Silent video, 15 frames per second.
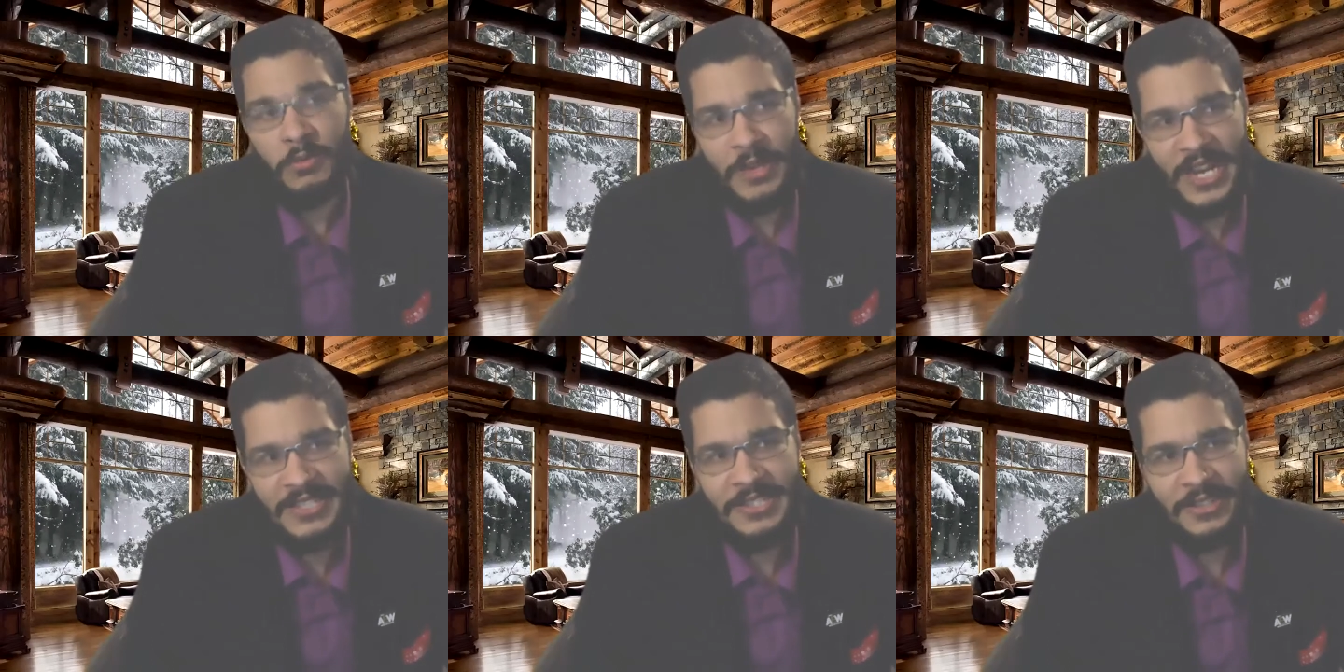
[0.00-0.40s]

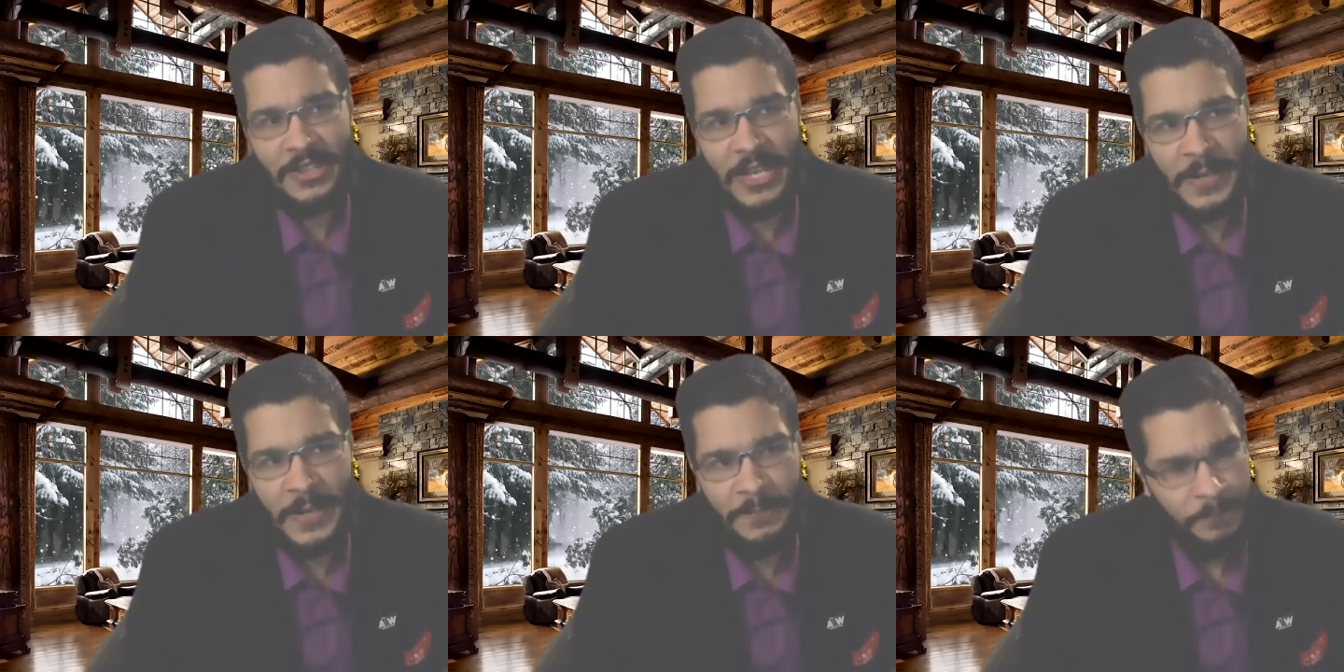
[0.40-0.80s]

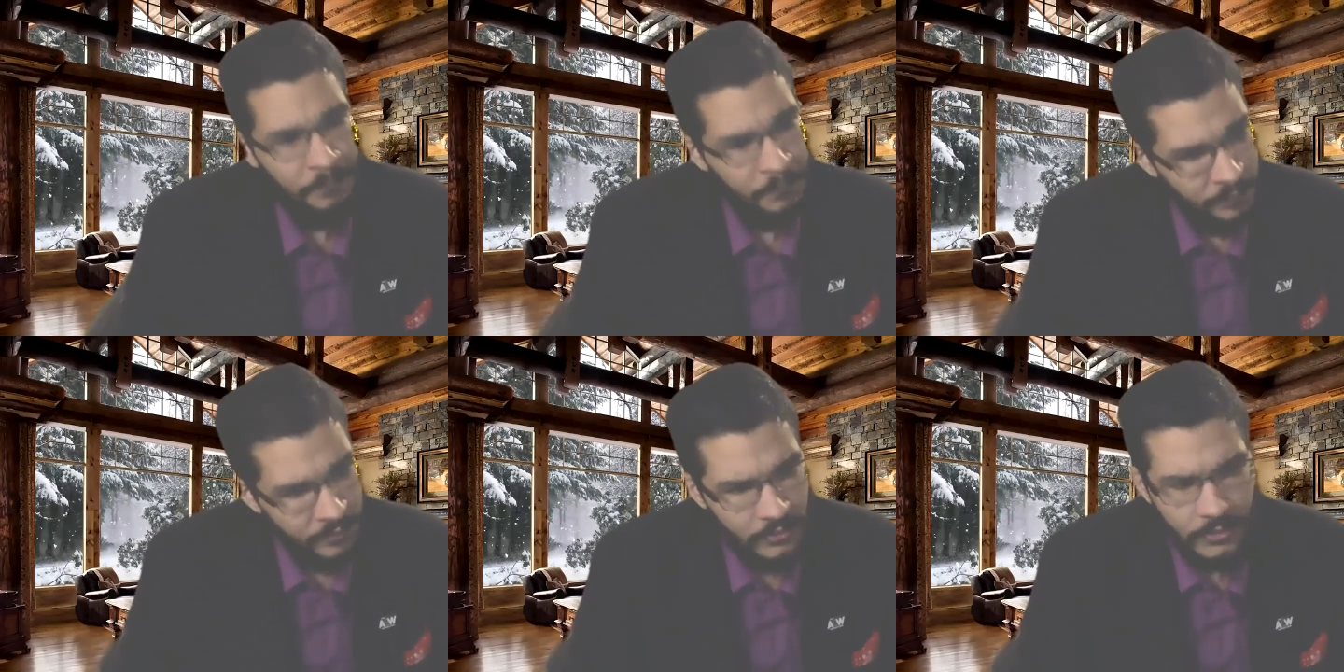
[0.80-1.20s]
wrestling.
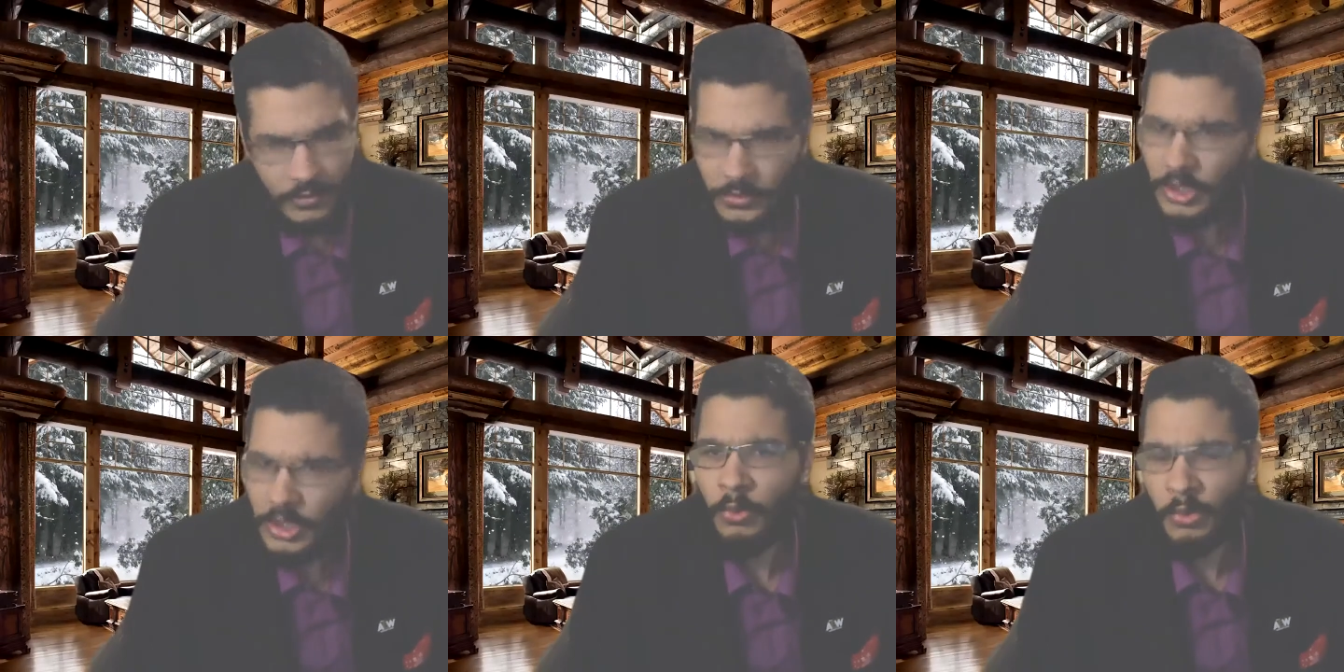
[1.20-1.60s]

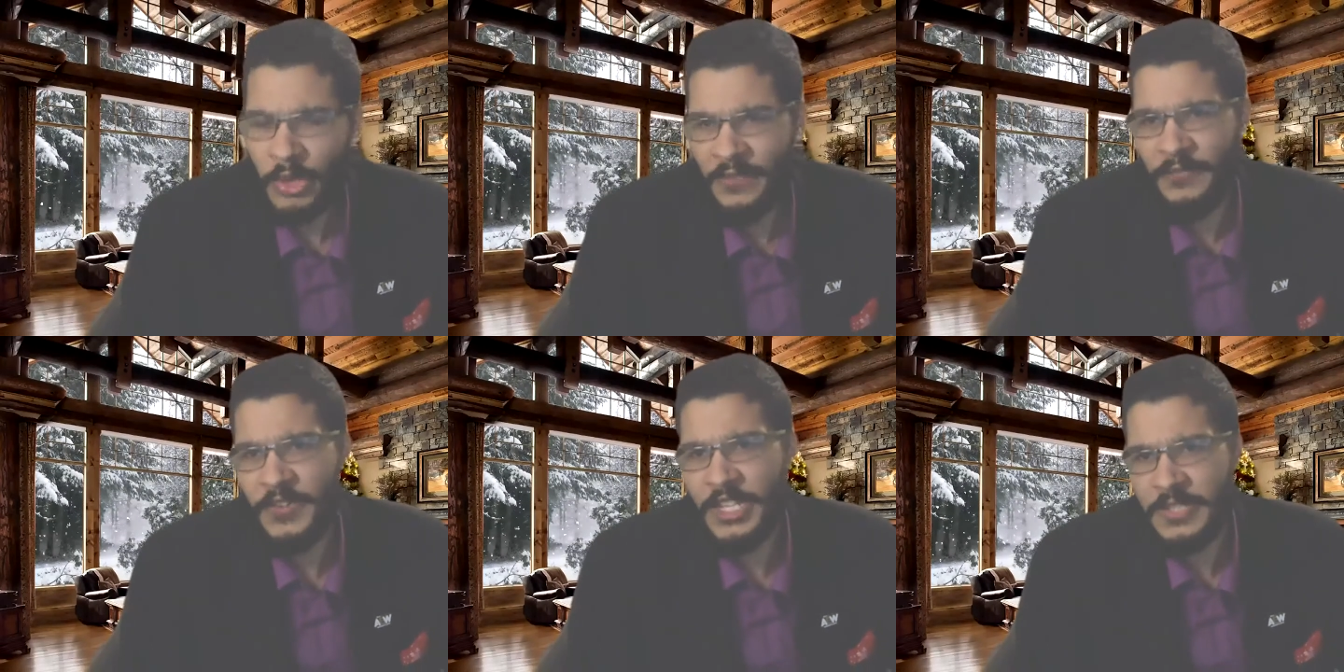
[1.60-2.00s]

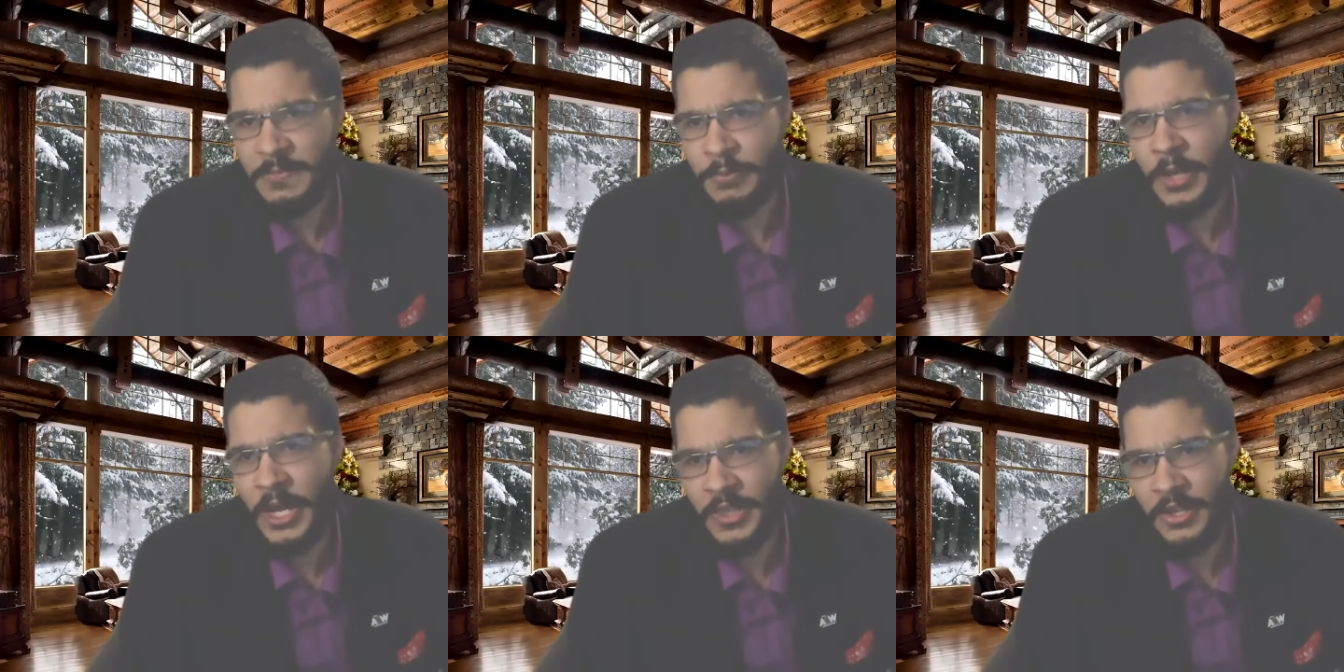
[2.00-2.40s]
with his
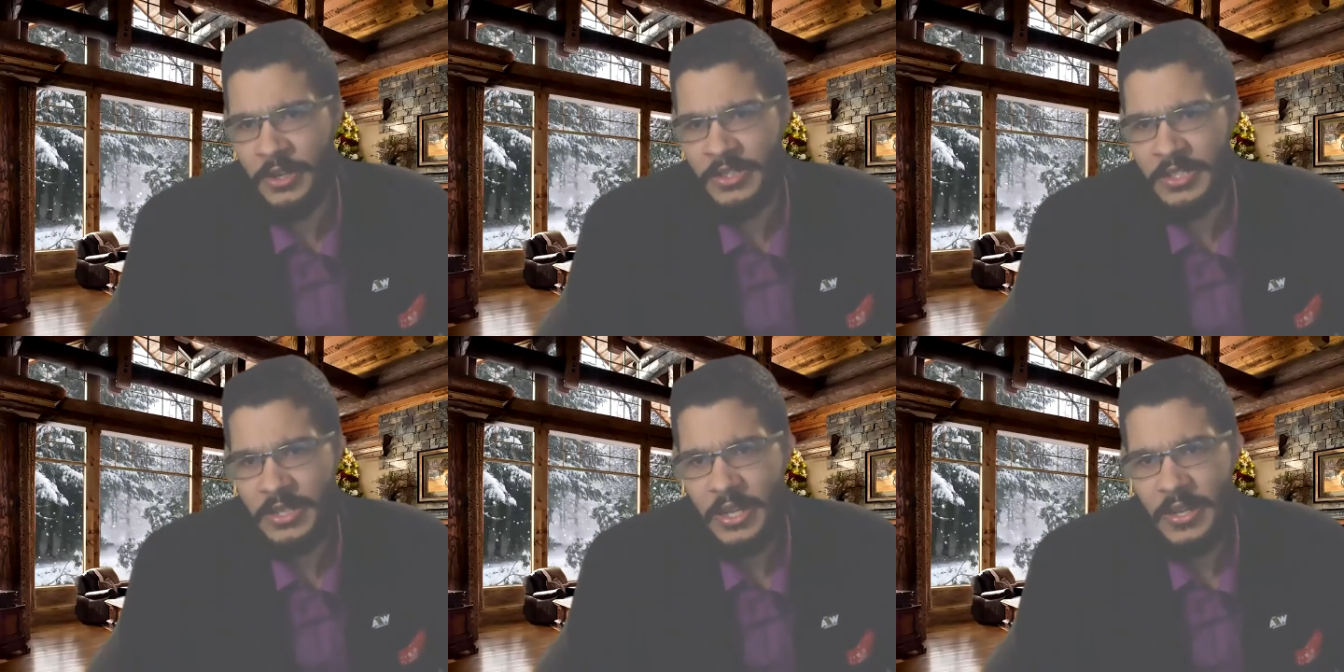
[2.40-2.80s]

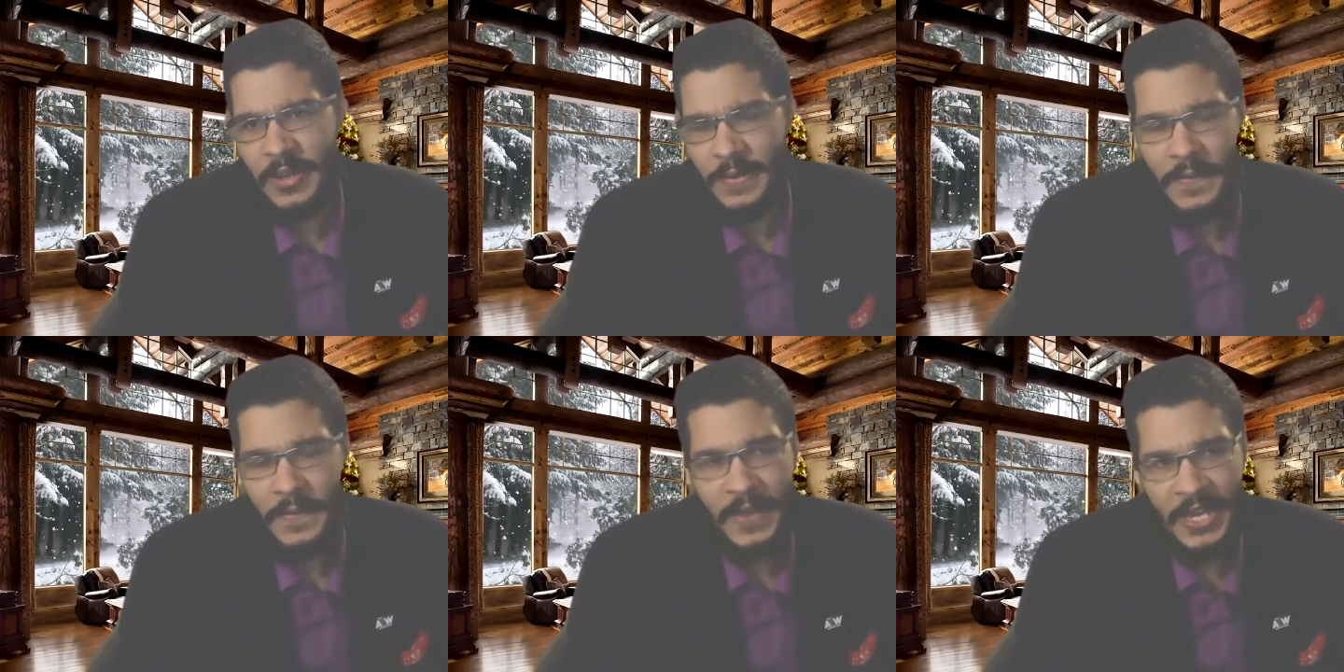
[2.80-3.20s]
brothers
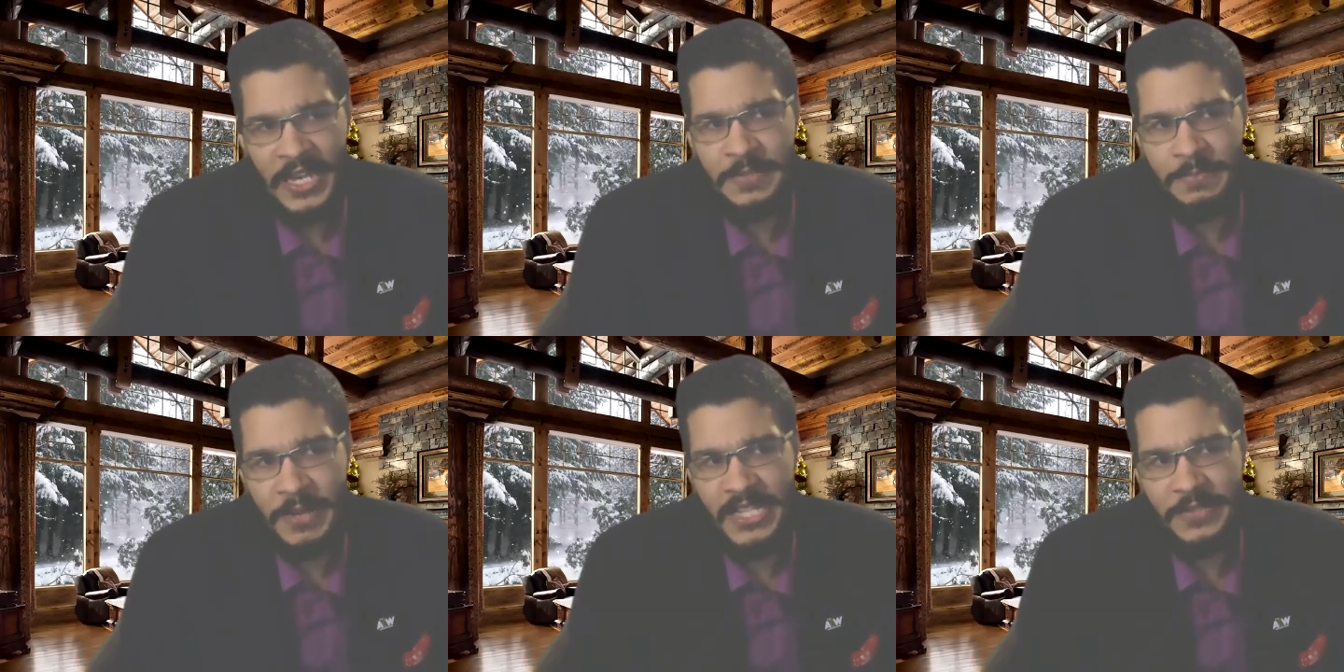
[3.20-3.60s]
and
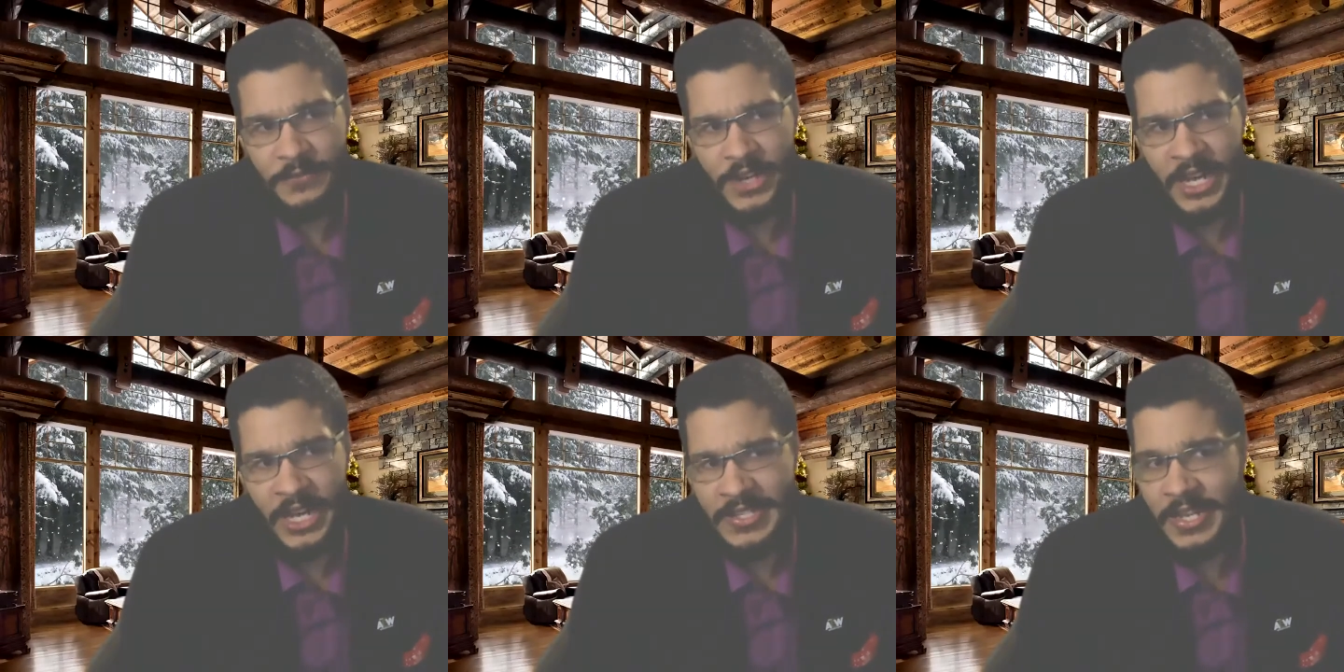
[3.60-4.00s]
his best
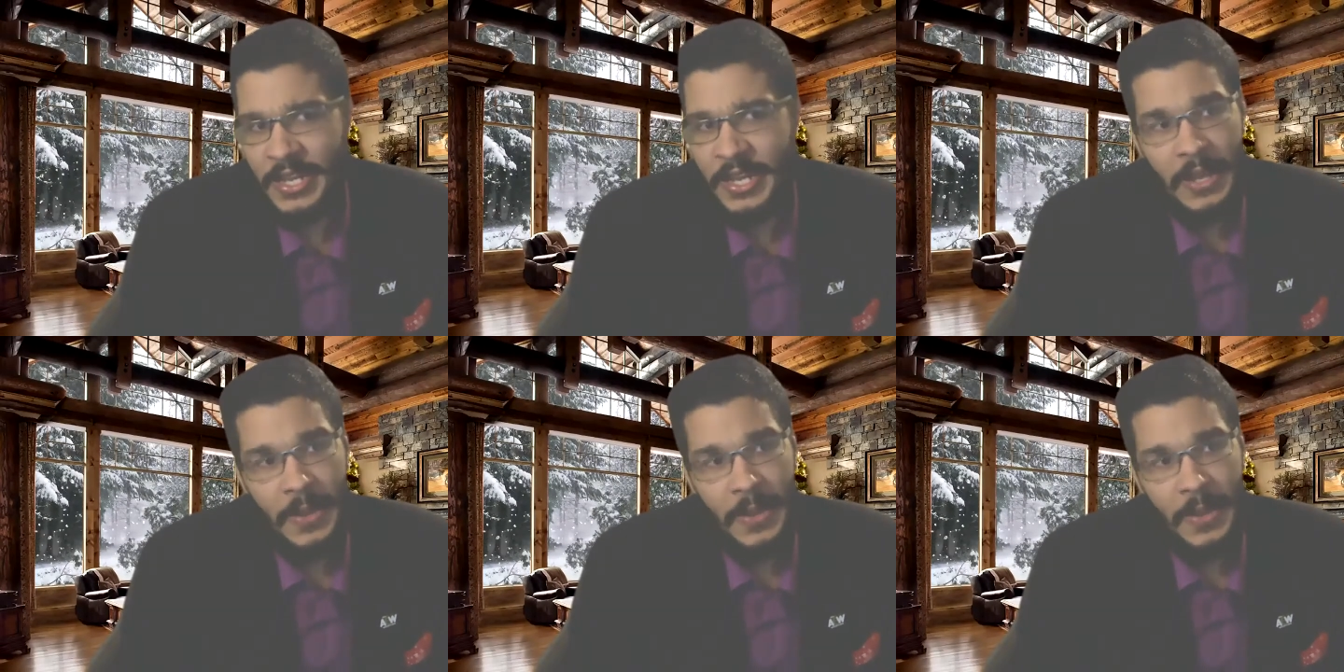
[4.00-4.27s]
friends.